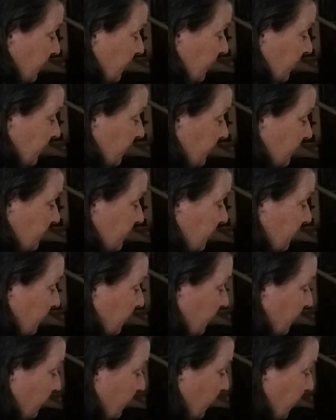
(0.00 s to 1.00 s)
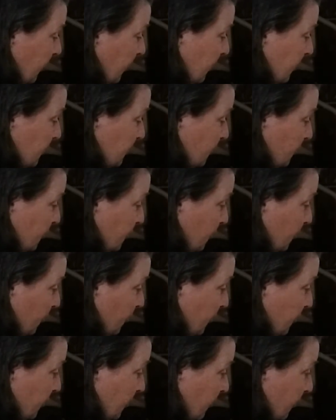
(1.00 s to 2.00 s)
it is a little bit easier to
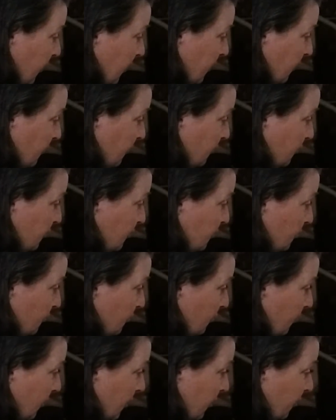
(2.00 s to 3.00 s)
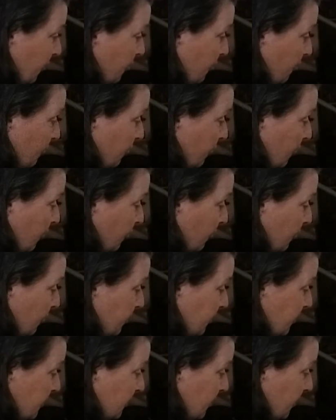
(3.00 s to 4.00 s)
put them into
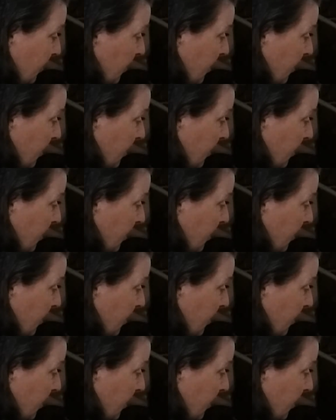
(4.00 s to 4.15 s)
groups.